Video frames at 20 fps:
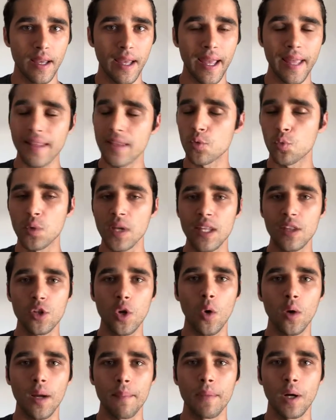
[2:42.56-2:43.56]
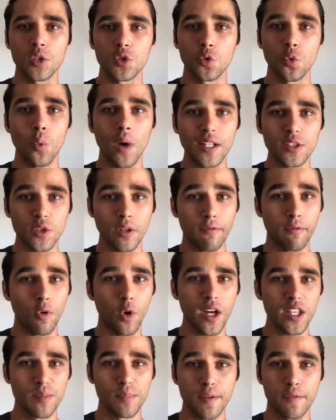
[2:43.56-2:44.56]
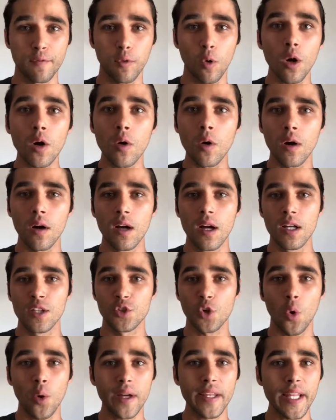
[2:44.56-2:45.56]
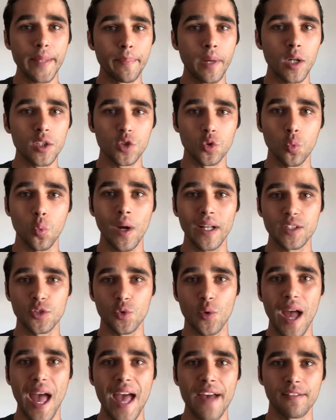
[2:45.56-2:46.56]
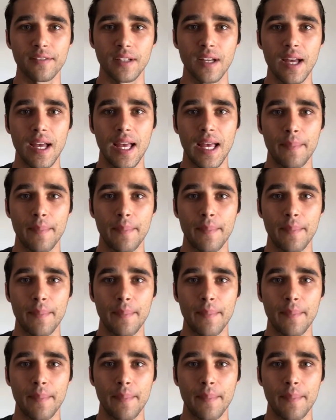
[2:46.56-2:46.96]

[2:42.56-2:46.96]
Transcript: And we talk about what to avoid before talking about what to have,